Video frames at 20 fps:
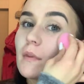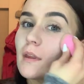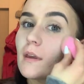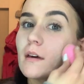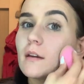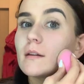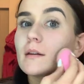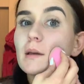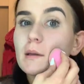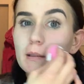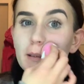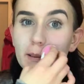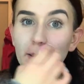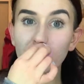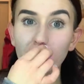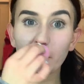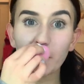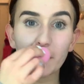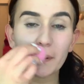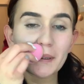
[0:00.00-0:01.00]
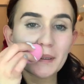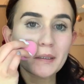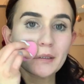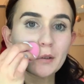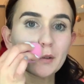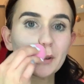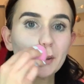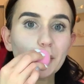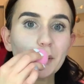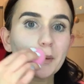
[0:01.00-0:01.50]
And it is
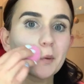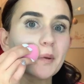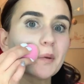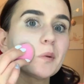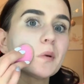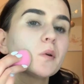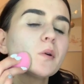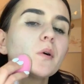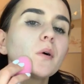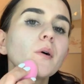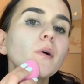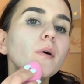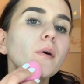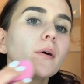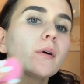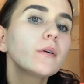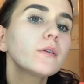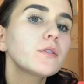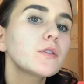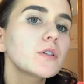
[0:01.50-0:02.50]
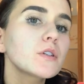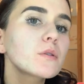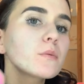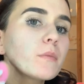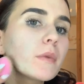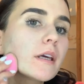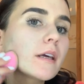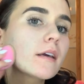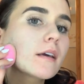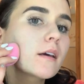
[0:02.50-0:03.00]
important to just
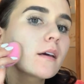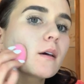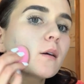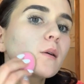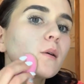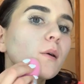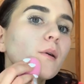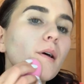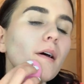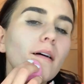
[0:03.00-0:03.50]
make it